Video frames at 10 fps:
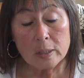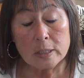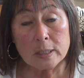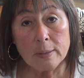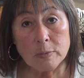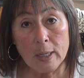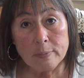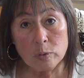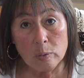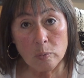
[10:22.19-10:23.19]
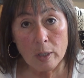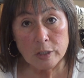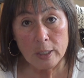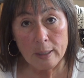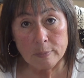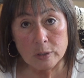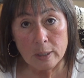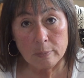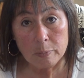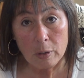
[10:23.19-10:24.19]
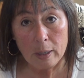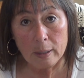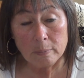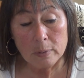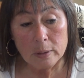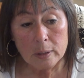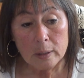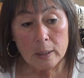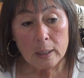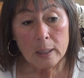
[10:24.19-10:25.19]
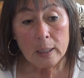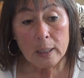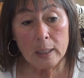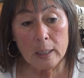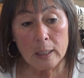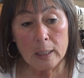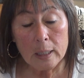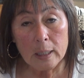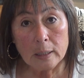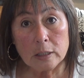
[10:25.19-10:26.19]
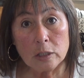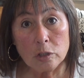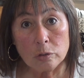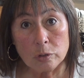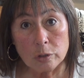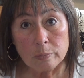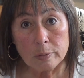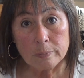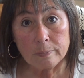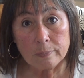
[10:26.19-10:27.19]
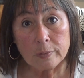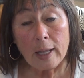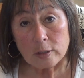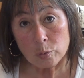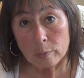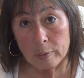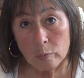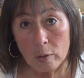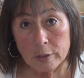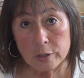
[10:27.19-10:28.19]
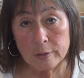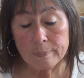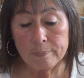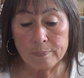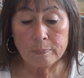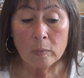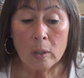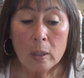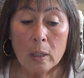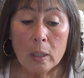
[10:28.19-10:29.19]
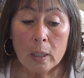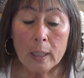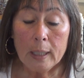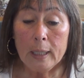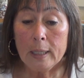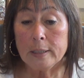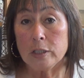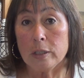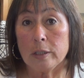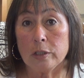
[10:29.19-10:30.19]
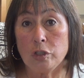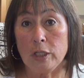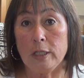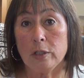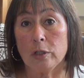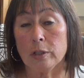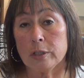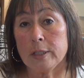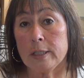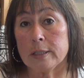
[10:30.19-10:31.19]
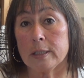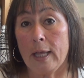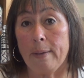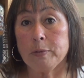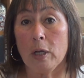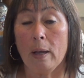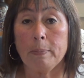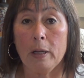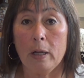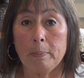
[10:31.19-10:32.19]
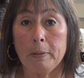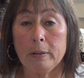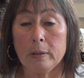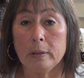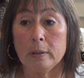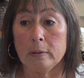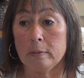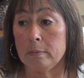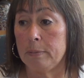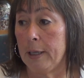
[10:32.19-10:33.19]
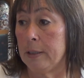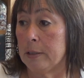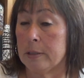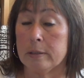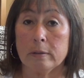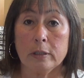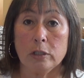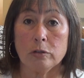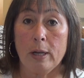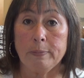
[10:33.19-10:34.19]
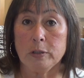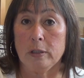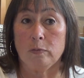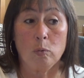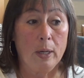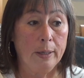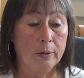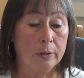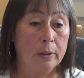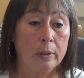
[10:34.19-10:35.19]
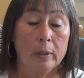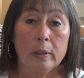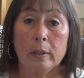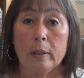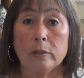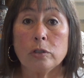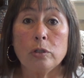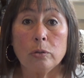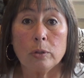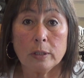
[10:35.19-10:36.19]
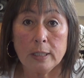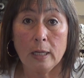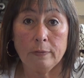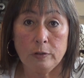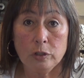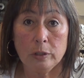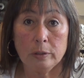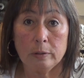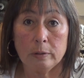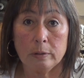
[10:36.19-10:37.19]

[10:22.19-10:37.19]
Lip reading: Sometimes we watch Amazon Prime and YouTube. That's what we watch. And G hooks his laptop up by this contraption of wire to the television